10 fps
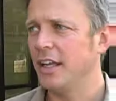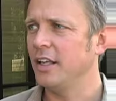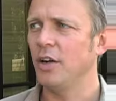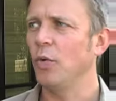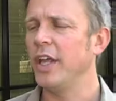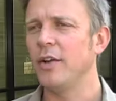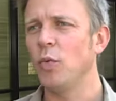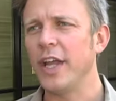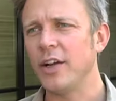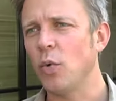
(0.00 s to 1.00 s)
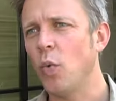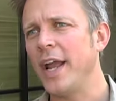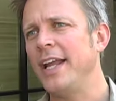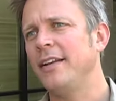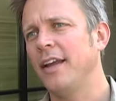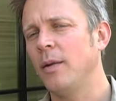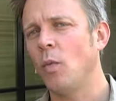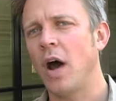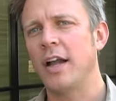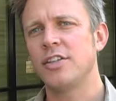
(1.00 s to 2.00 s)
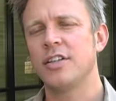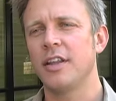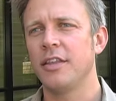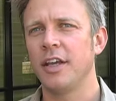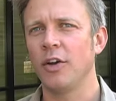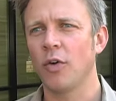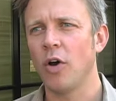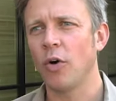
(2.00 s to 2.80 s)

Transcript: you know, we had to wait and watch the thing grow